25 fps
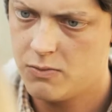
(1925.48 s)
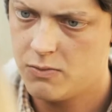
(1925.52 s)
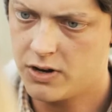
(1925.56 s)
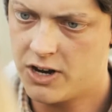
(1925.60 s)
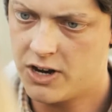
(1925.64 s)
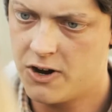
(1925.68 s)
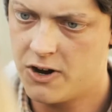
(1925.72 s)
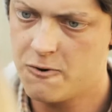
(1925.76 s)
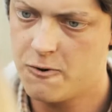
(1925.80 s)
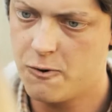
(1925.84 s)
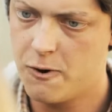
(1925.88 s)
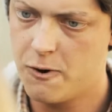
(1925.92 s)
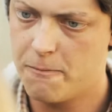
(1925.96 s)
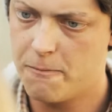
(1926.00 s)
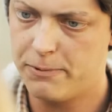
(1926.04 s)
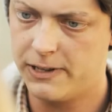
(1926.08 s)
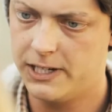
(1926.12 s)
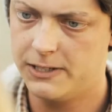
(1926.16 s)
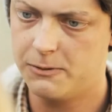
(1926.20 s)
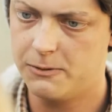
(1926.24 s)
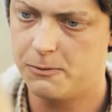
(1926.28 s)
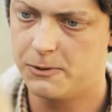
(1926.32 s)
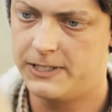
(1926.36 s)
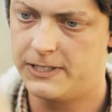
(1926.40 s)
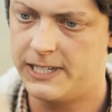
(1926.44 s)
We're going to a
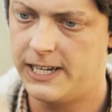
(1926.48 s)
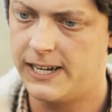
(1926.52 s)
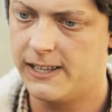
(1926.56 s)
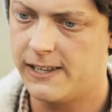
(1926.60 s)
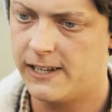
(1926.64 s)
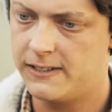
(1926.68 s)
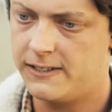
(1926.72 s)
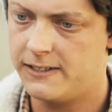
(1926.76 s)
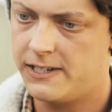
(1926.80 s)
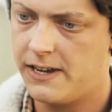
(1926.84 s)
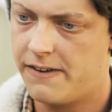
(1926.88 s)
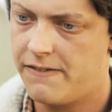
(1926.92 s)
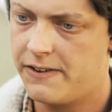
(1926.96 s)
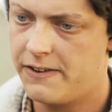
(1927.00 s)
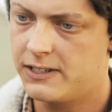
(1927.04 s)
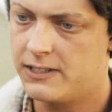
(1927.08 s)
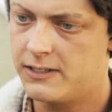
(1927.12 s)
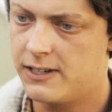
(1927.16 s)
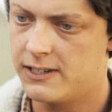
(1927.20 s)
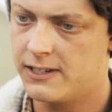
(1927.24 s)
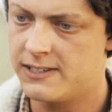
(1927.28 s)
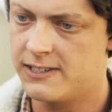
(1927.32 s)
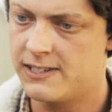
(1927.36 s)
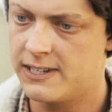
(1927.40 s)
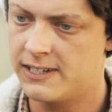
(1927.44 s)
place where daylight savings
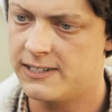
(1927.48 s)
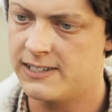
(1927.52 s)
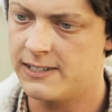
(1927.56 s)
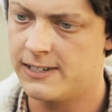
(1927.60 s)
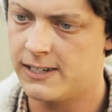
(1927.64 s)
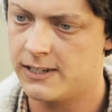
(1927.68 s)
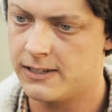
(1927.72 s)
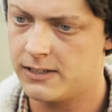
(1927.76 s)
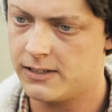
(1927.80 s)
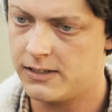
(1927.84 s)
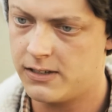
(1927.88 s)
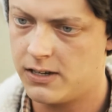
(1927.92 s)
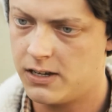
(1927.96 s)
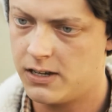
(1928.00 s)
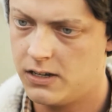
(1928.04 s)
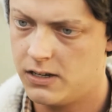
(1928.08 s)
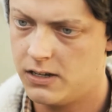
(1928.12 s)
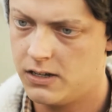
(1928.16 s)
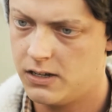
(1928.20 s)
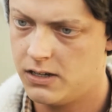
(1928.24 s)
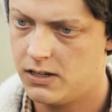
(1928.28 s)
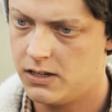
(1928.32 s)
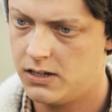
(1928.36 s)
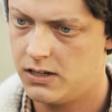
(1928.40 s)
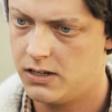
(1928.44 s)
doesn't exist.
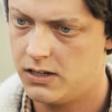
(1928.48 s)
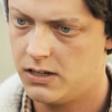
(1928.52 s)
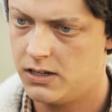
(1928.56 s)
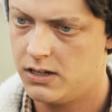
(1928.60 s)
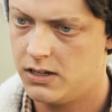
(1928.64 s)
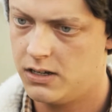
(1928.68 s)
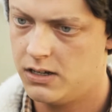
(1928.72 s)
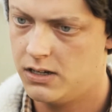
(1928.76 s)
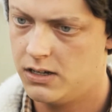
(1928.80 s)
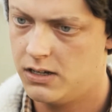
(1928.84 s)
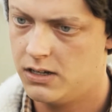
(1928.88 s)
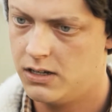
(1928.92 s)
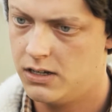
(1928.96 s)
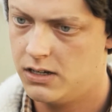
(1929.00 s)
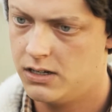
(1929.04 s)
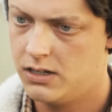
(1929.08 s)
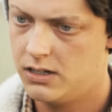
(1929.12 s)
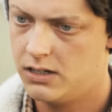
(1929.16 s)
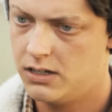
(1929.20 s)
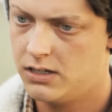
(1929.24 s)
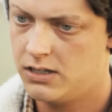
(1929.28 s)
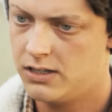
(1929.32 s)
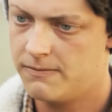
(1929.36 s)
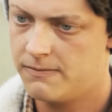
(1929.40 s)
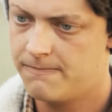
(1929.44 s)

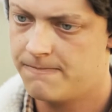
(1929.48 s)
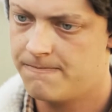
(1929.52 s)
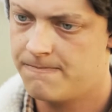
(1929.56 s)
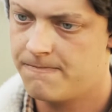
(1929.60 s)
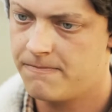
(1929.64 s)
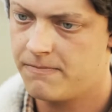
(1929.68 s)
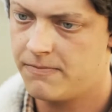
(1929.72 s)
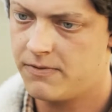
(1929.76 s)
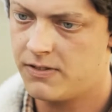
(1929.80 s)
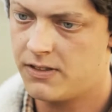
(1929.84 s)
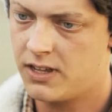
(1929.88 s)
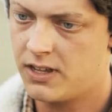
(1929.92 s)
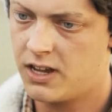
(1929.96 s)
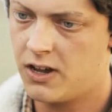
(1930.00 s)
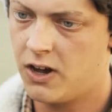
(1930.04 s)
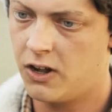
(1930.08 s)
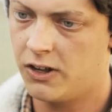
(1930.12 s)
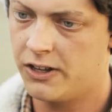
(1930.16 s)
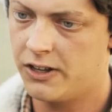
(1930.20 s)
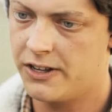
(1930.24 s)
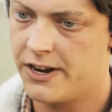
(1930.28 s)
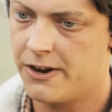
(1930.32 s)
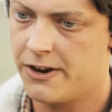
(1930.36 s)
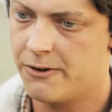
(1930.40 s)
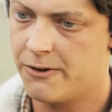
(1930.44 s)
They
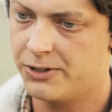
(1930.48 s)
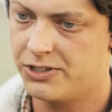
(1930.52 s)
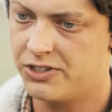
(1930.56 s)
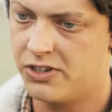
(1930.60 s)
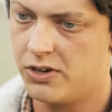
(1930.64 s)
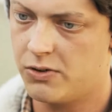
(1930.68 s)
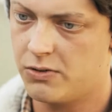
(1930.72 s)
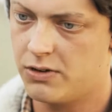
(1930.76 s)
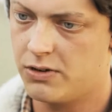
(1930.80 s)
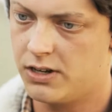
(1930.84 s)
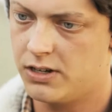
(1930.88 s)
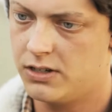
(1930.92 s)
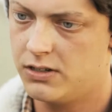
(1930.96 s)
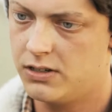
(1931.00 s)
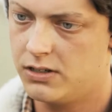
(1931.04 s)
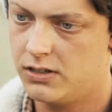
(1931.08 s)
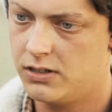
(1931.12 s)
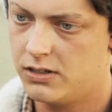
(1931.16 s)
call it Arizona.